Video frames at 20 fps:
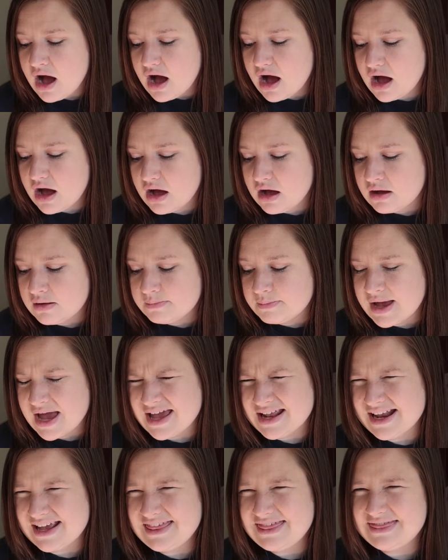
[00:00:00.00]

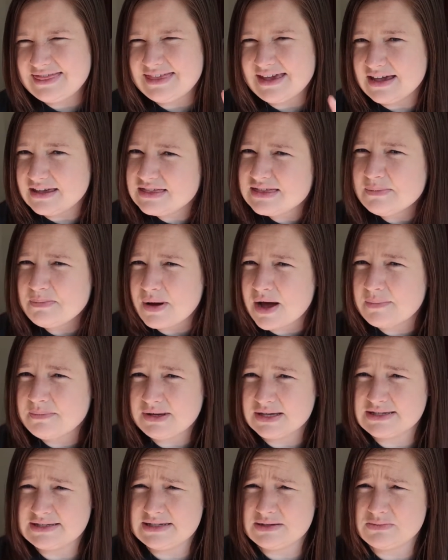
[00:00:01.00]
And I think the
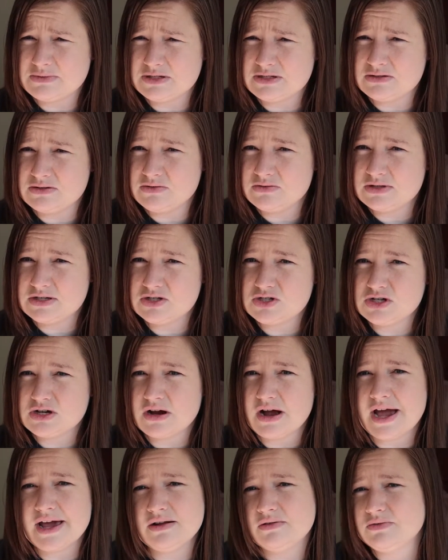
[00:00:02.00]
pumpkin scent was new this
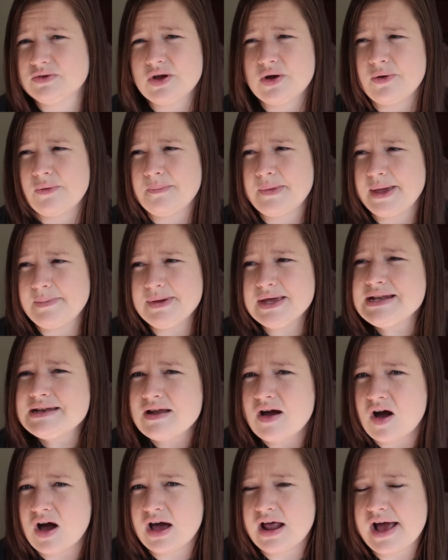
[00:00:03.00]
year. I don't know, maybe
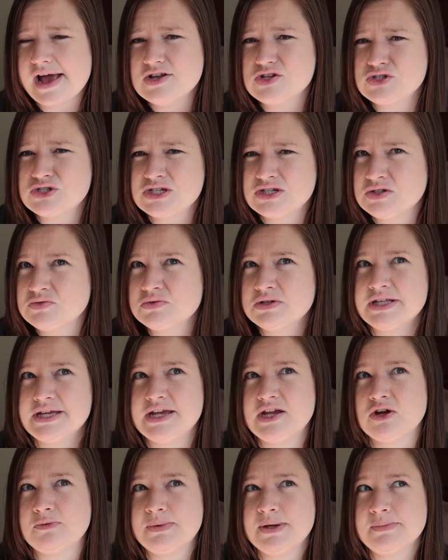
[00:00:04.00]
not. I just didn't really
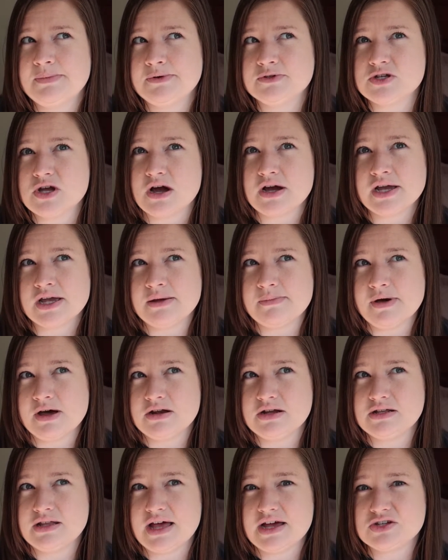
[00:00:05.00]
hear people talking
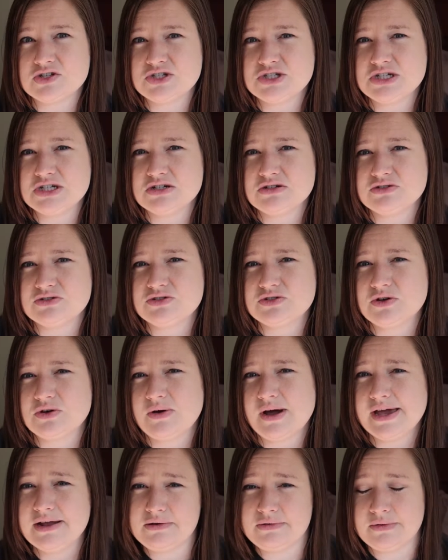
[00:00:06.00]
about it last year, so
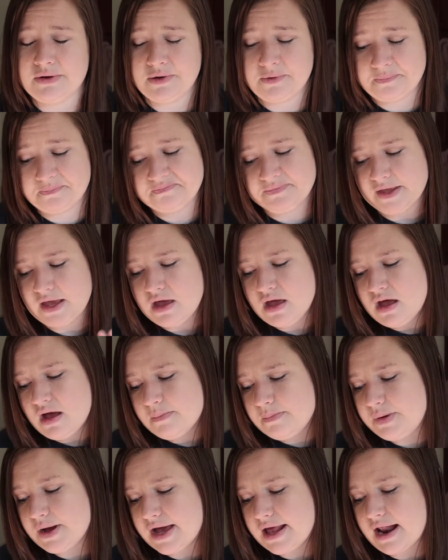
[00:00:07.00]
I don't know.
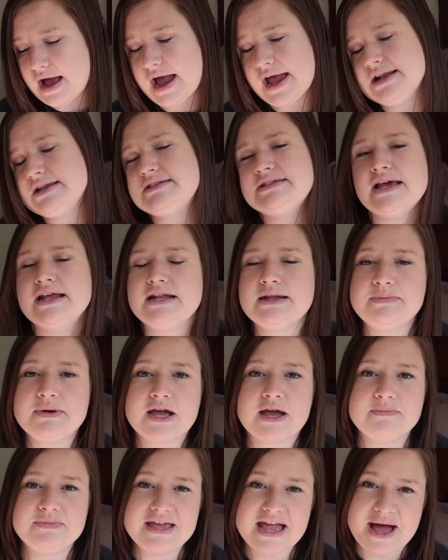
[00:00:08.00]
But I decided to
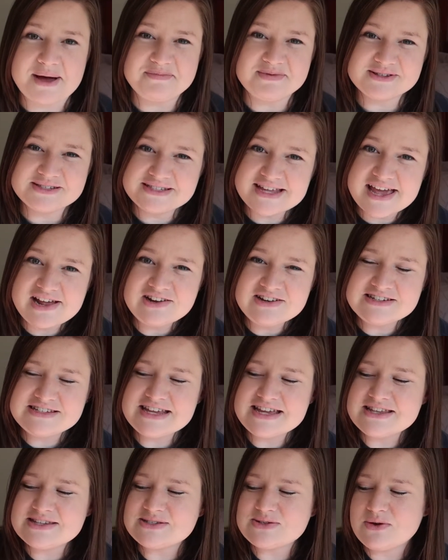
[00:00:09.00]
pick up the apple cider
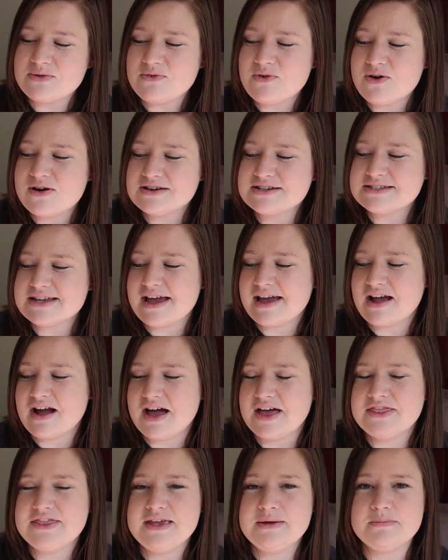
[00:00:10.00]
scent, so of course I
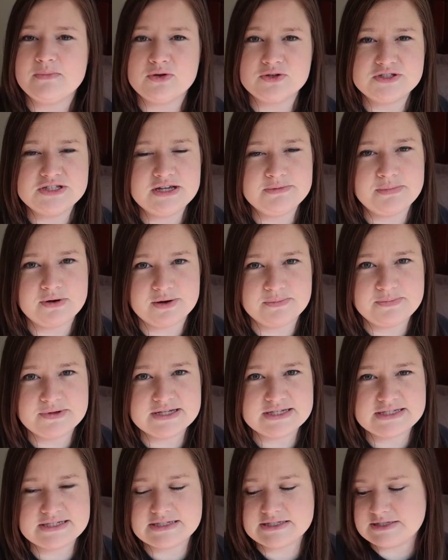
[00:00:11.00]
got the
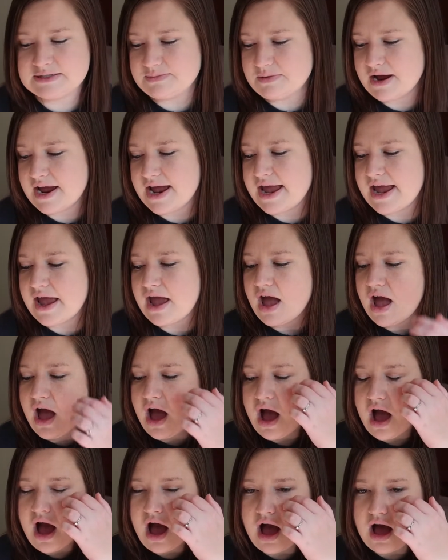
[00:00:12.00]
multi-purpose spray,
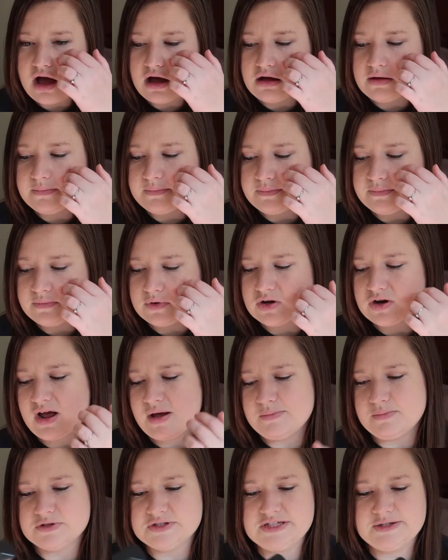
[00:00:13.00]
or
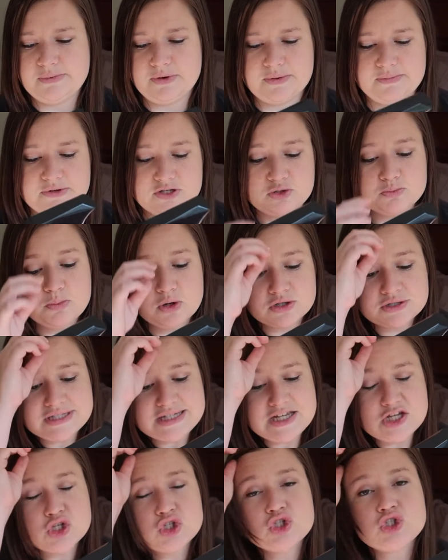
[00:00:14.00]
not multi-purpose,
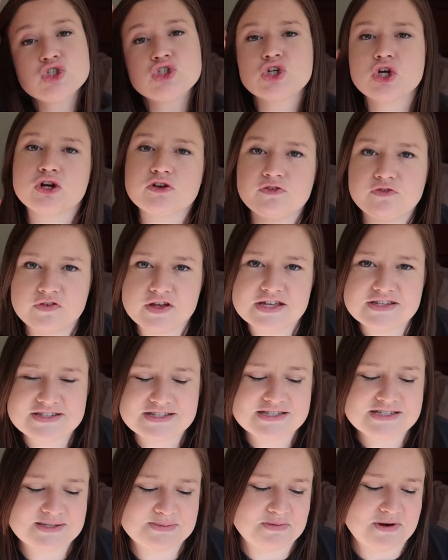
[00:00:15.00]
multi-surface
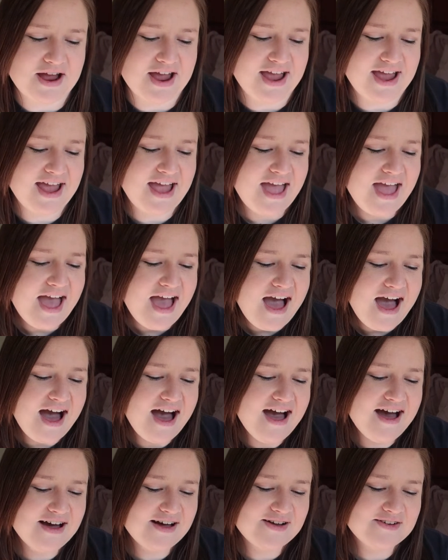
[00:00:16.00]
spray
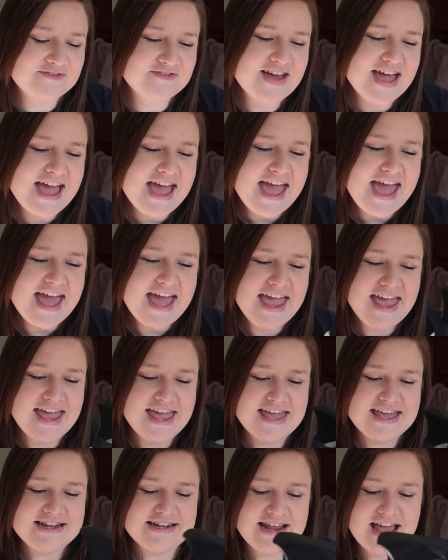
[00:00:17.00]

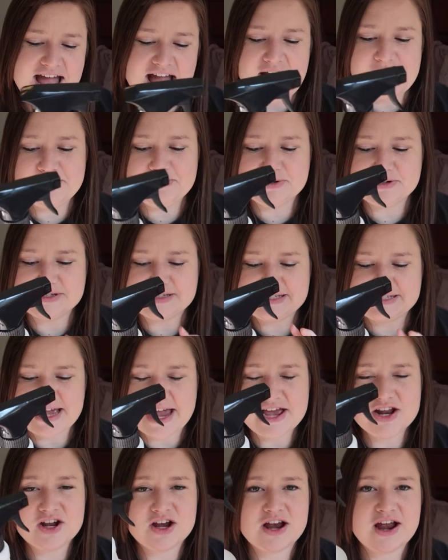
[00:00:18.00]
in apple
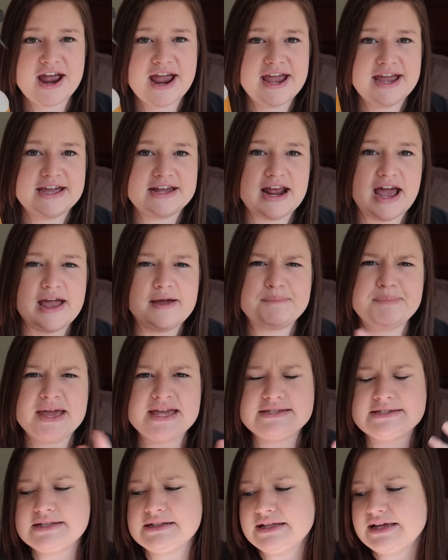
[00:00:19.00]
cider, and I
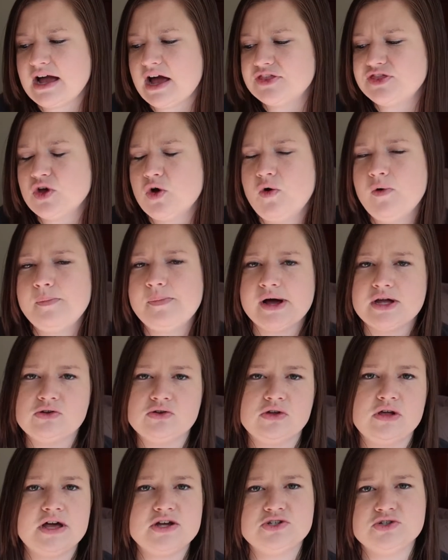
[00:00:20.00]
basically got the whole
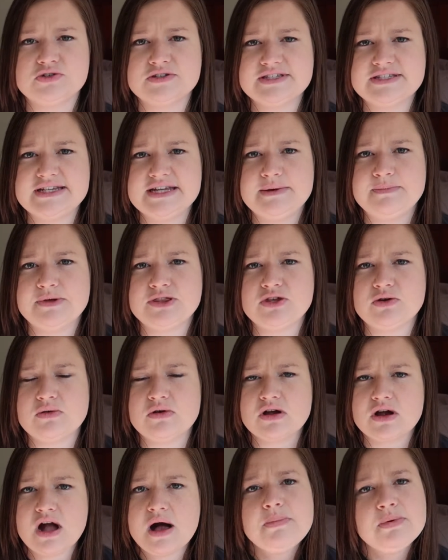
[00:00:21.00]
bundle, as you'll see, but there
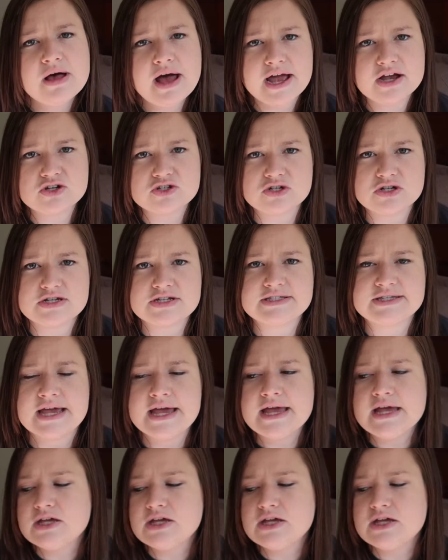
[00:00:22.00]
were a couple extras.